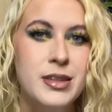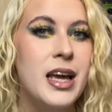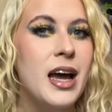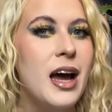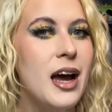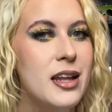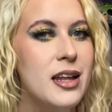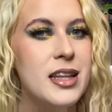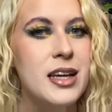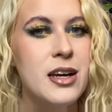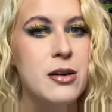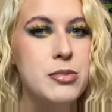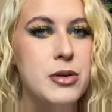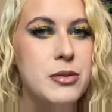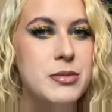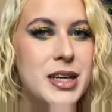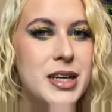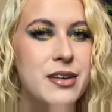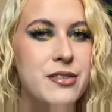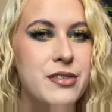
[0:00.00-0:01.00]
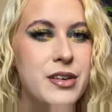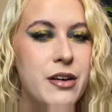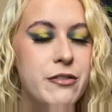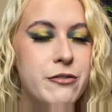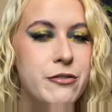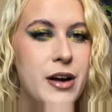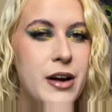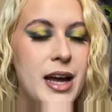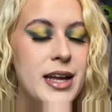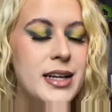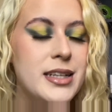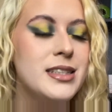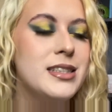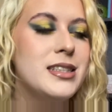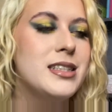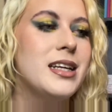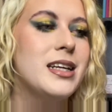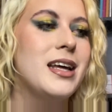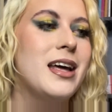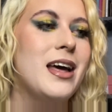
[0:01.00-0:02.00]
I think I'll probably give it a friend.
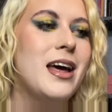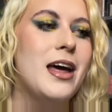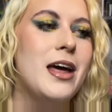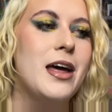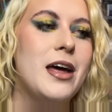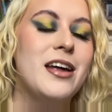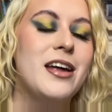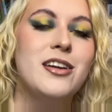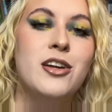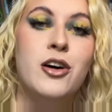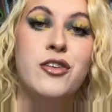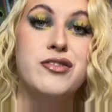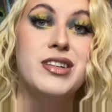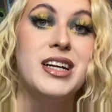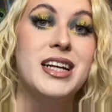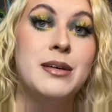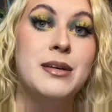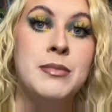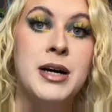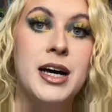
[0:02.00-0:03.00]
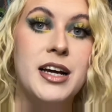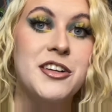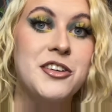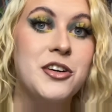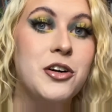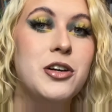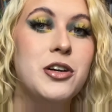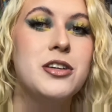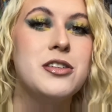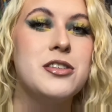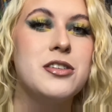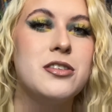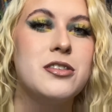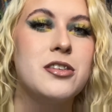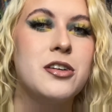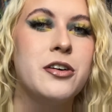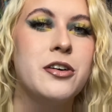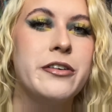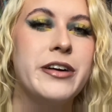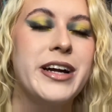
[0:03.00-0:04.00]
Not really my colour
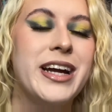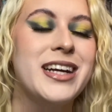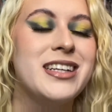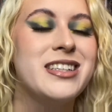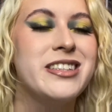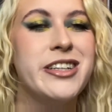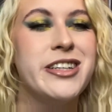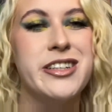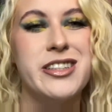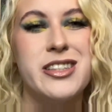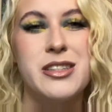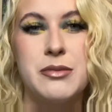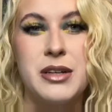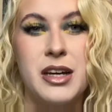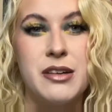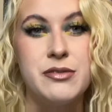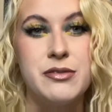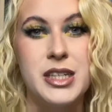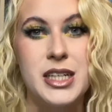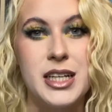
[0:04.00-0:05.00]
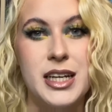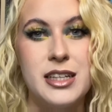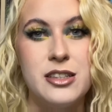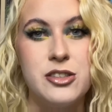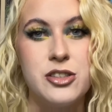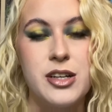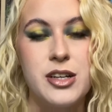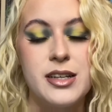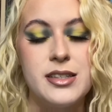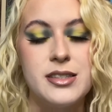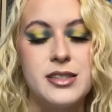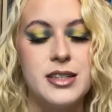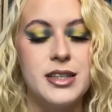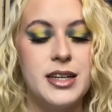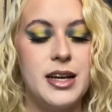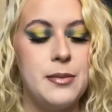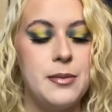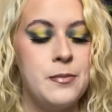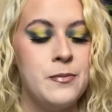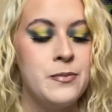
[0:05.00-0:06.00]
story, not something I'm really interested
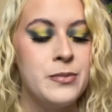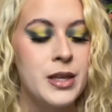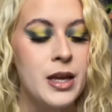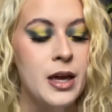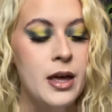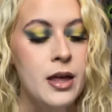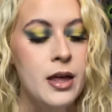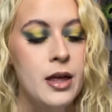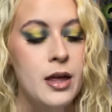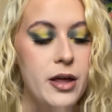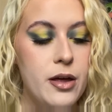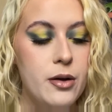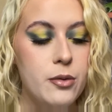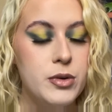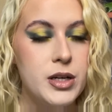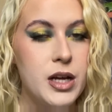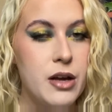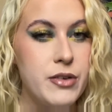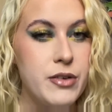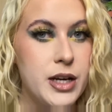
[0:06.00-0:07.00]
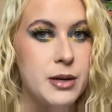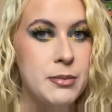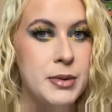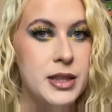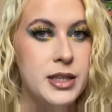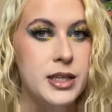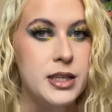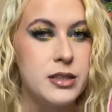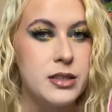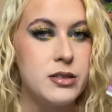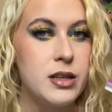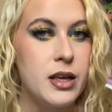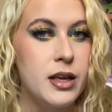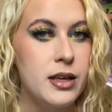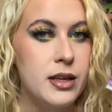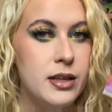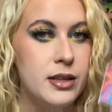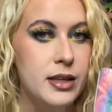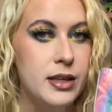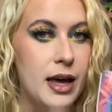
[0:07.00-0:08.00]
in. Would I recommend these?
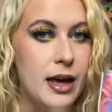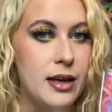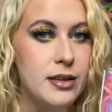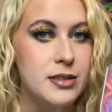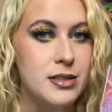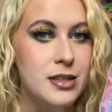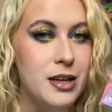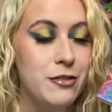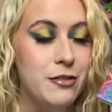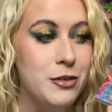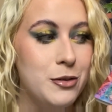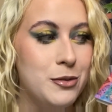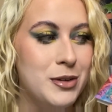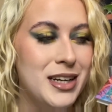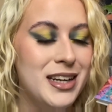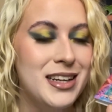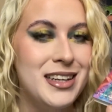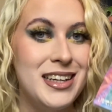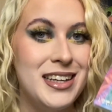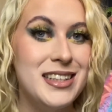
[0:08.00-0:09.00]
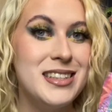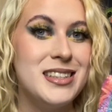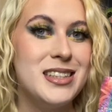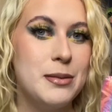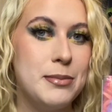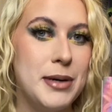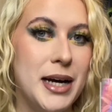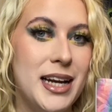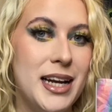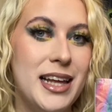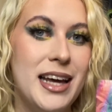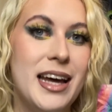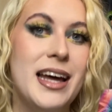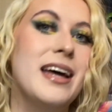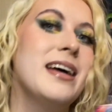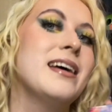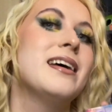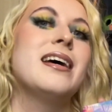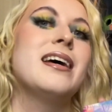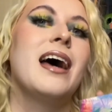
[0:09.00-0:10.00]
Yes. If you want an easy palette
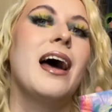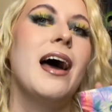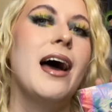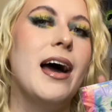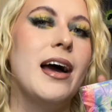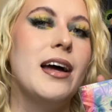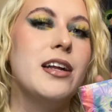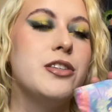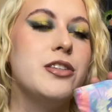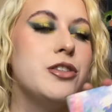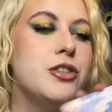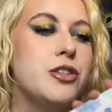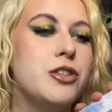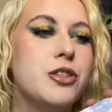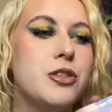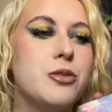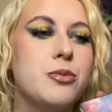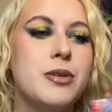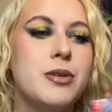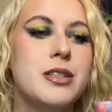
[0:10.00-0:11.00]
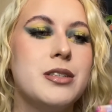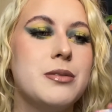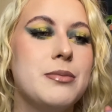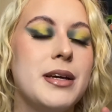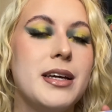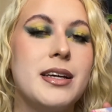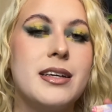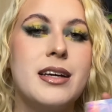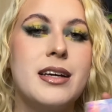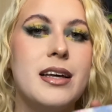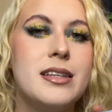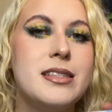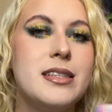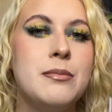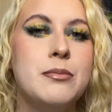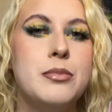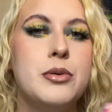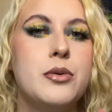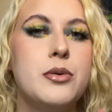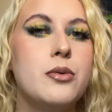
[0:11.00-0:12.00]
and you just want to make a
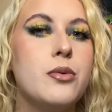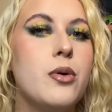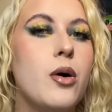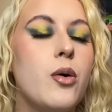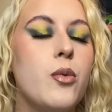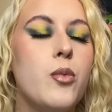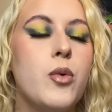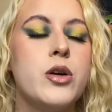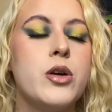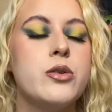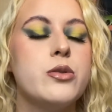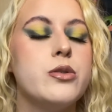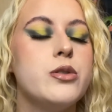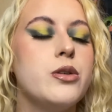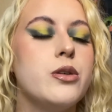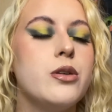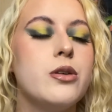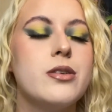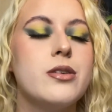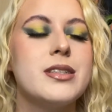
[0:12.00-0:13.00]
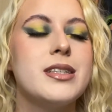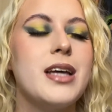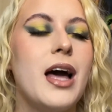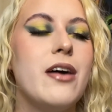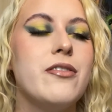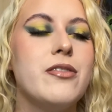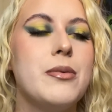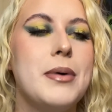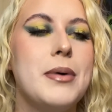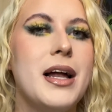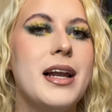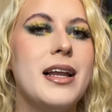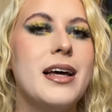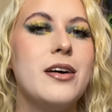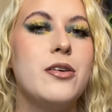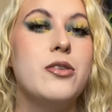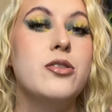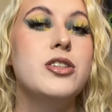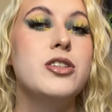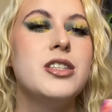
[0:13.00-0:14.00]
simple 1 or 2 looks out of a palette,
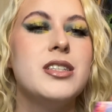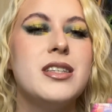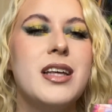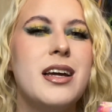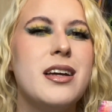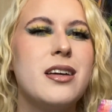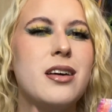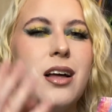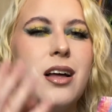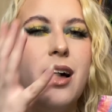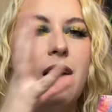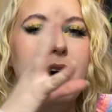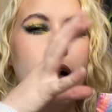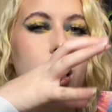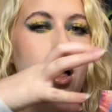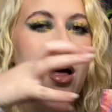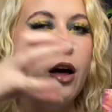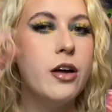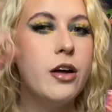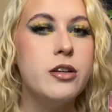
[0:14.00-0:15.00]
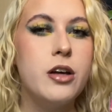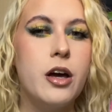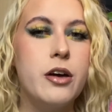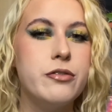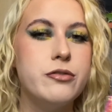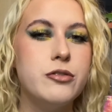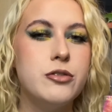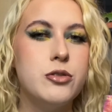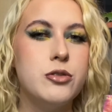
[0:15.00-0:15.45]
or just like an overall